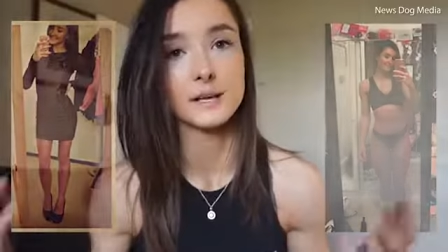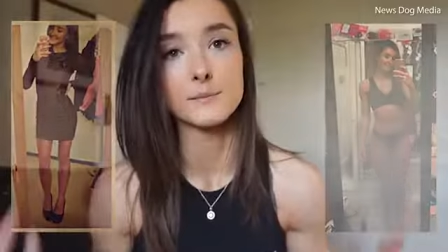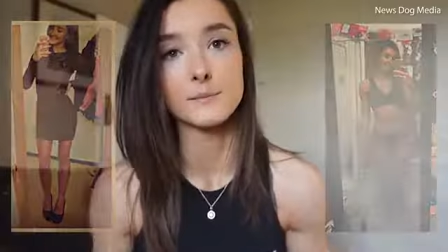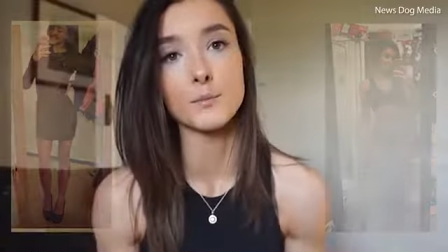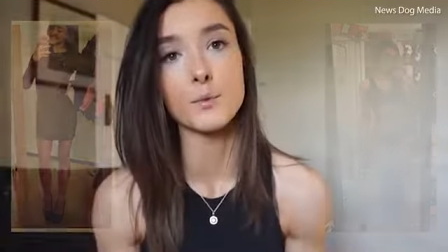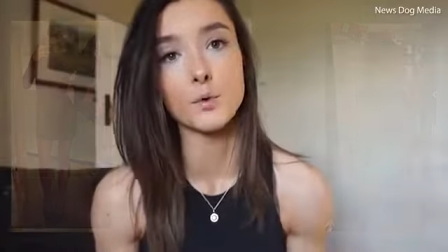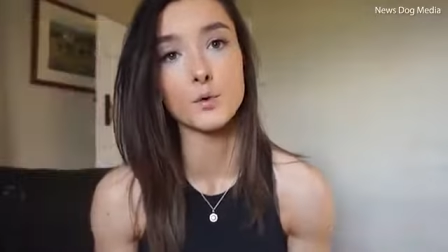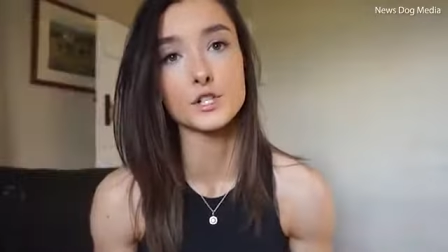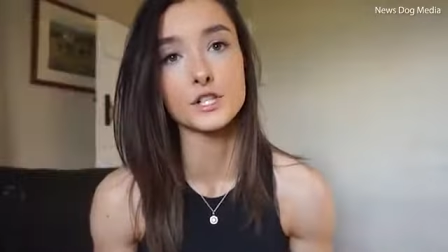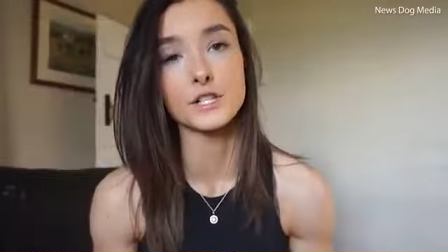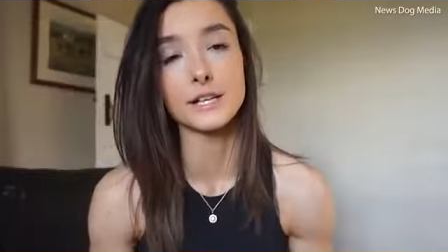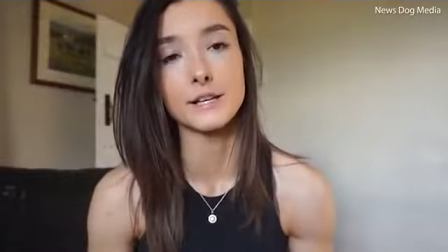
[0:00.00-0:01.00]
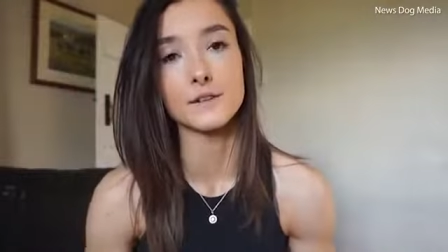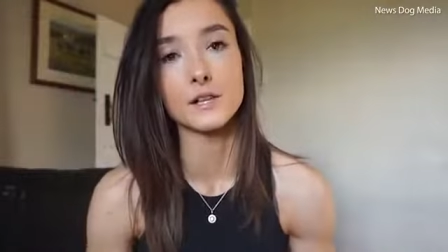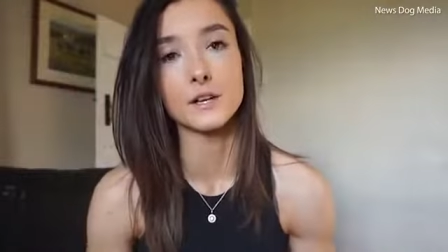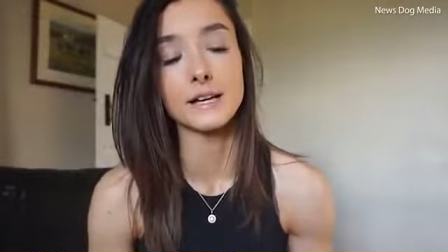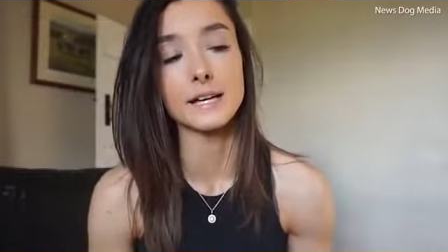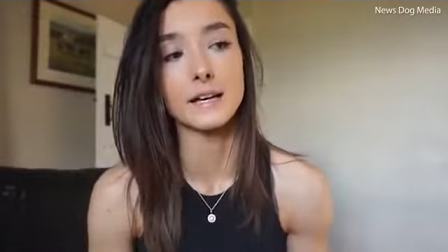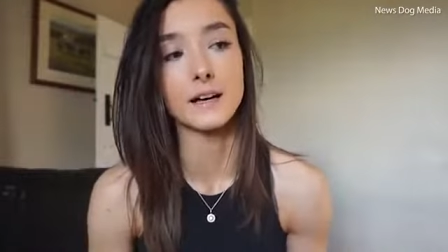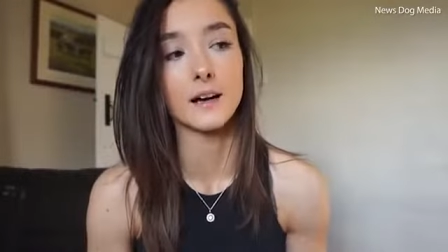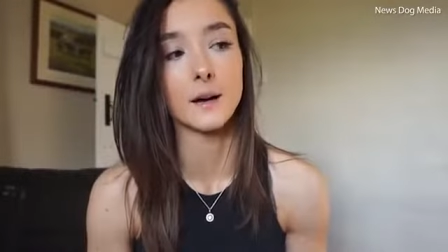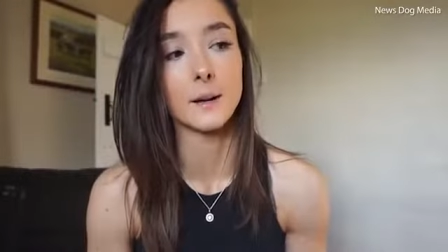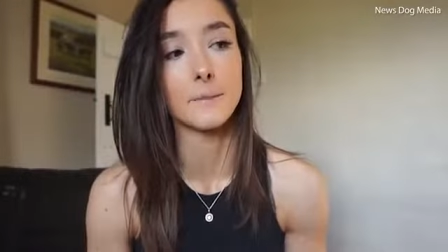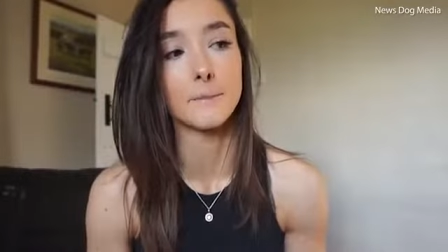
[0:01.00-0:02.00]
in proportion, if you like,
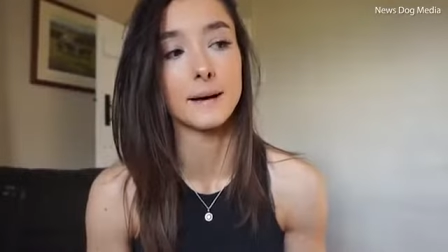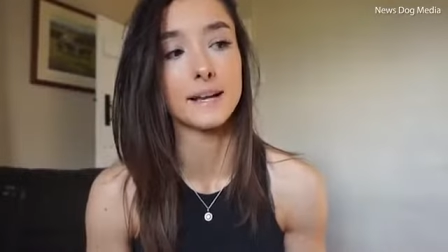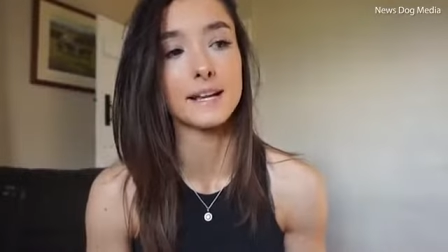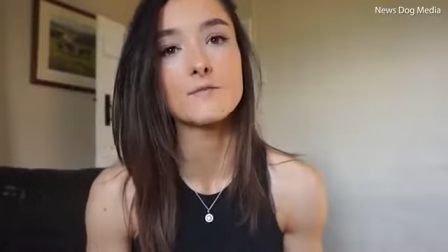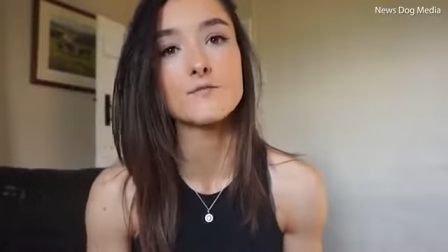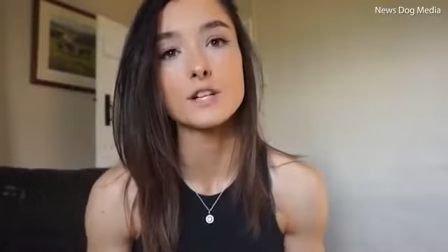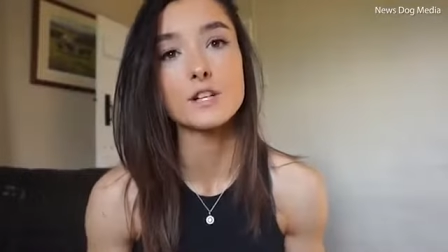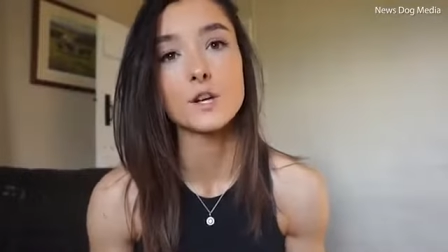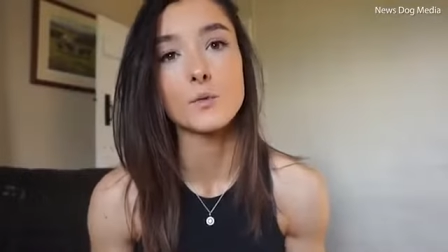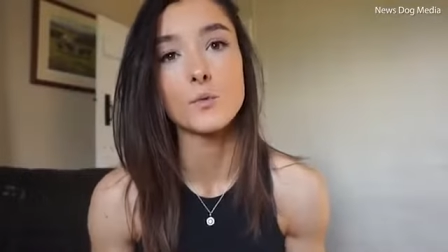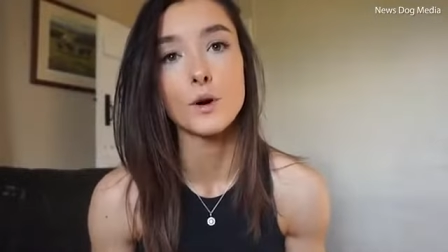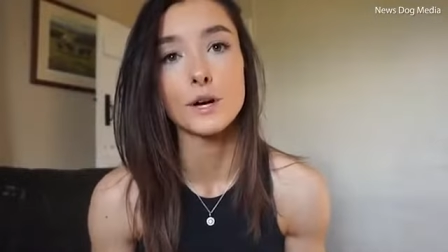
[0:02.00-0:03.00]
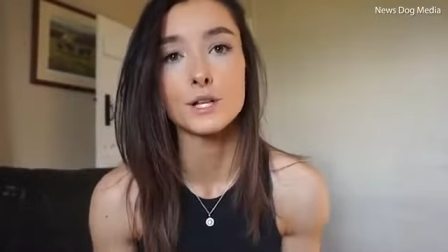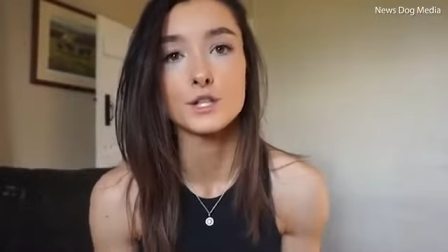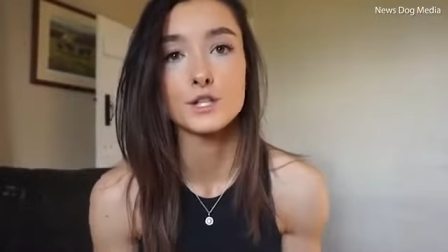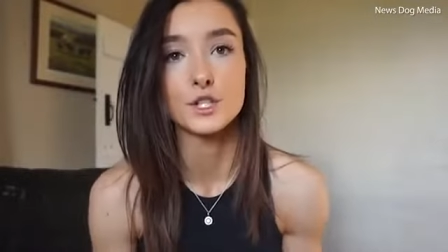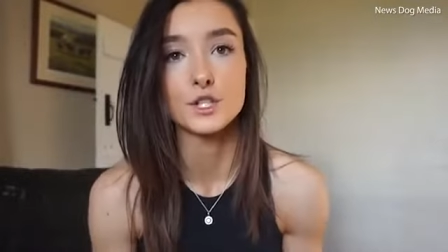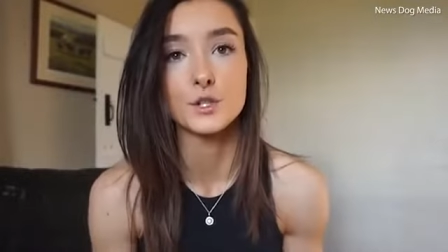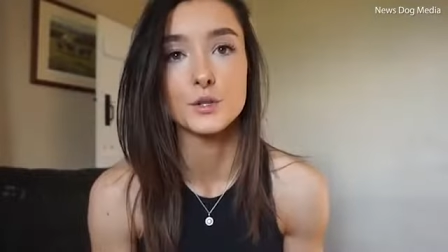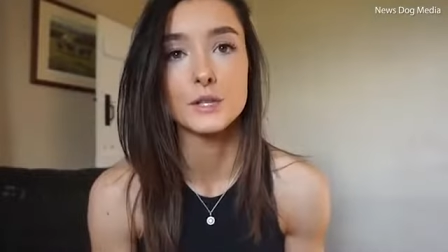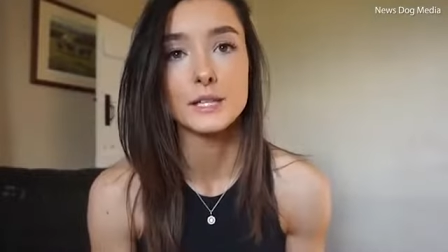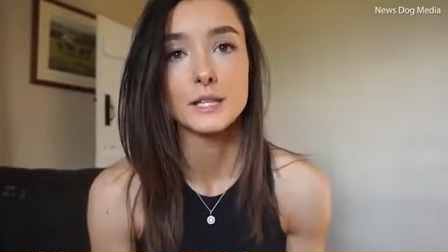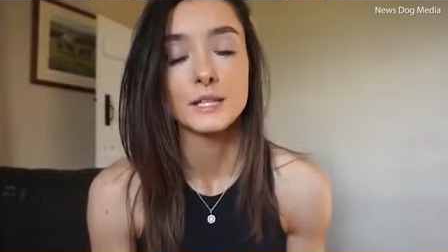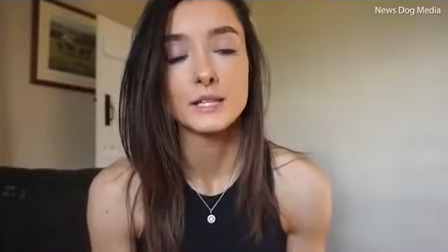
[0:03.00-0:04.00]
um, and I didn't really know what I could do
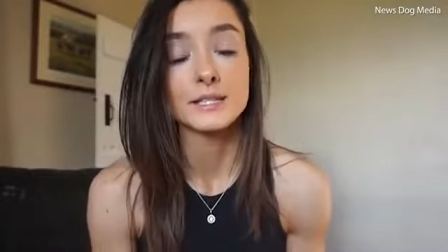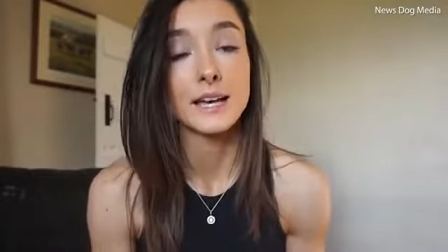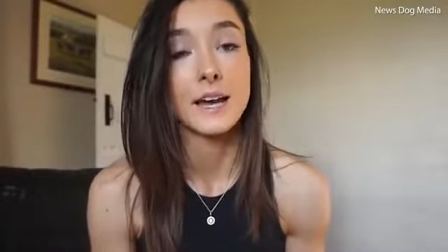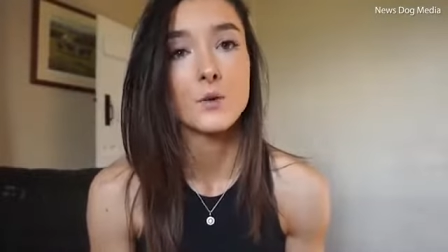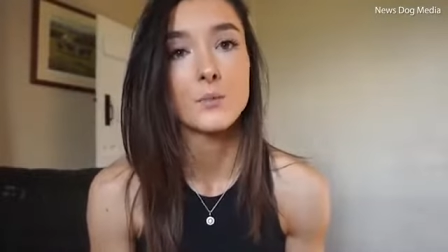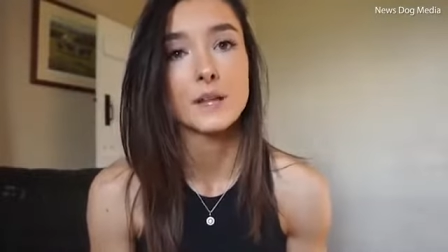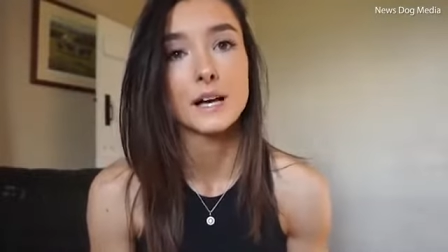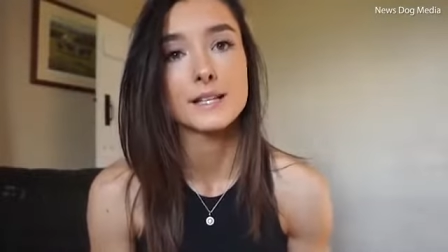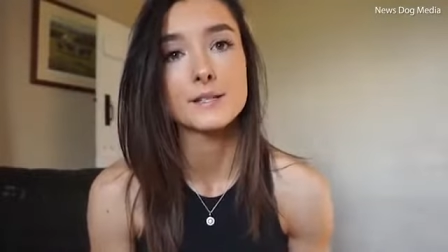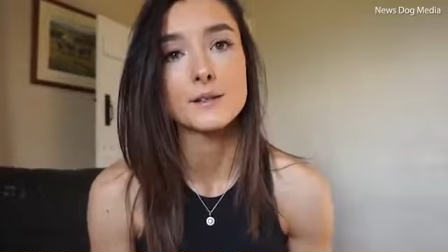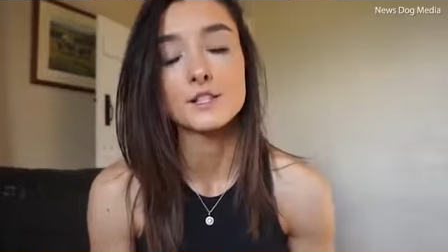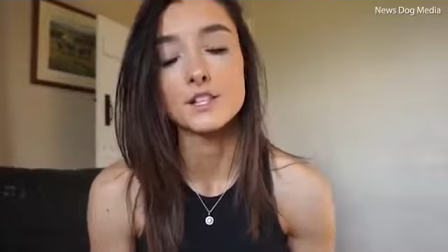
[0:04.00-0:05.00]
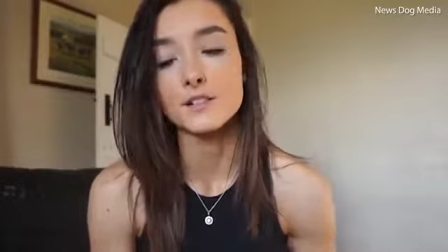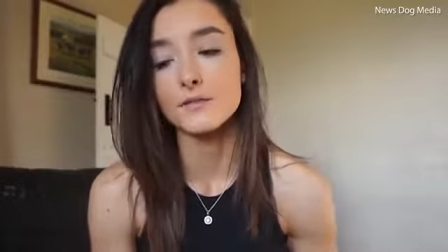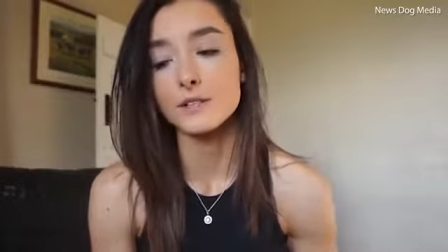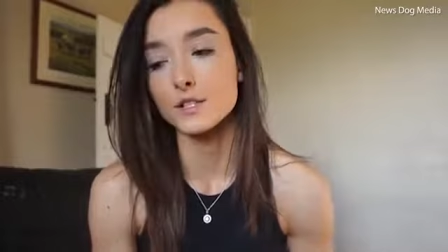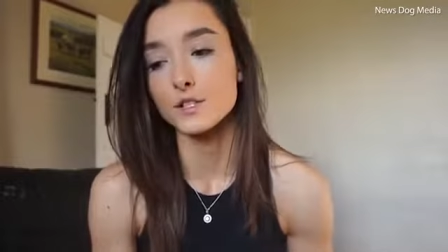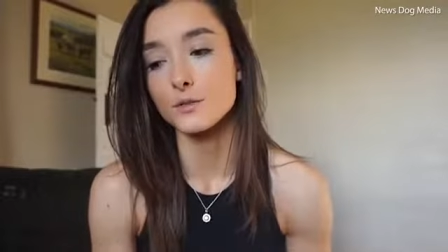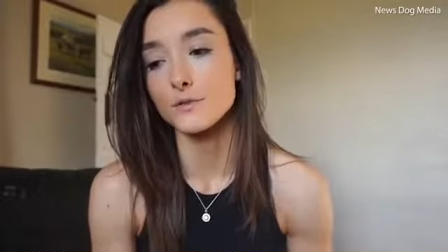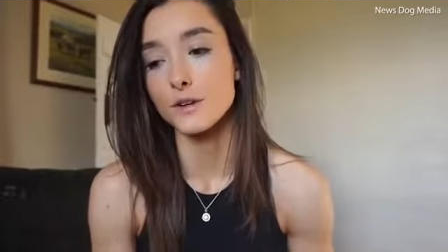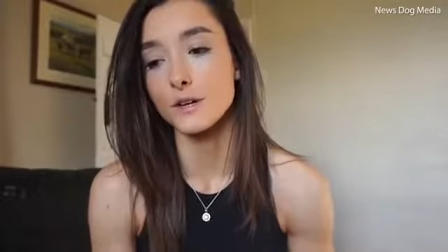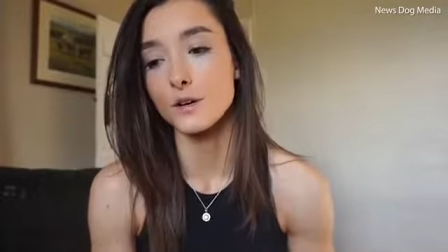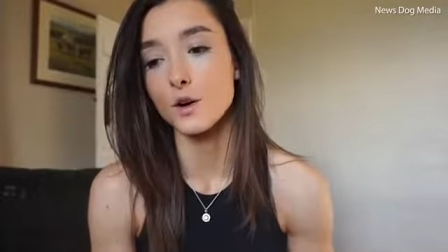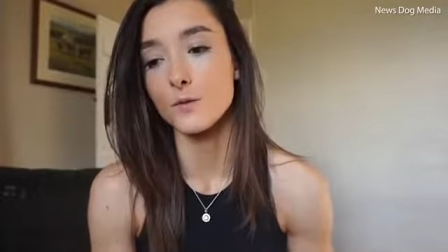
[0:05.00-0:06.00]
to help that, so I generally just was
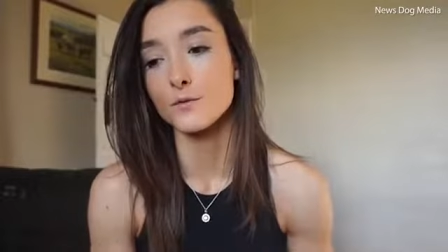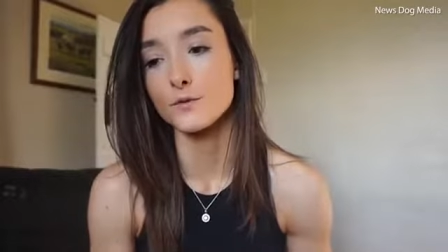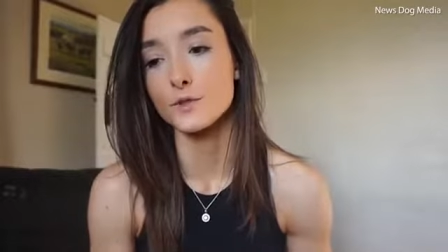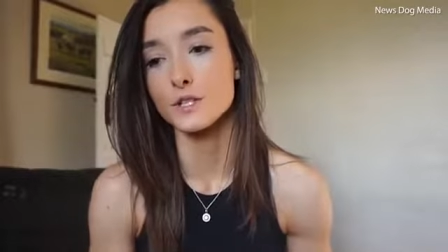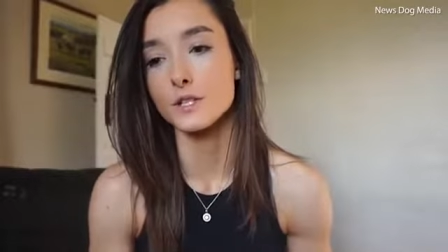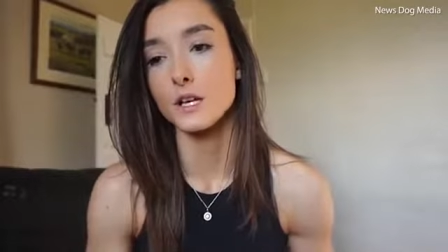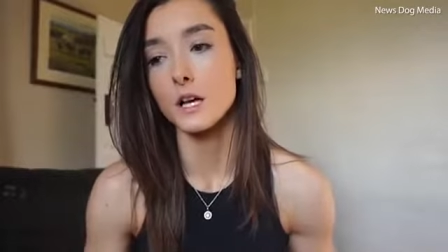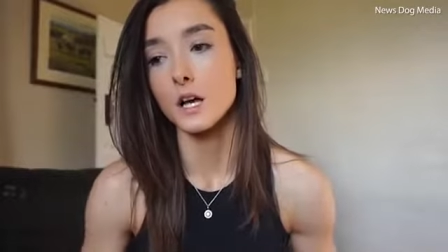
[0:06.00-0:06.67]
very unconfident.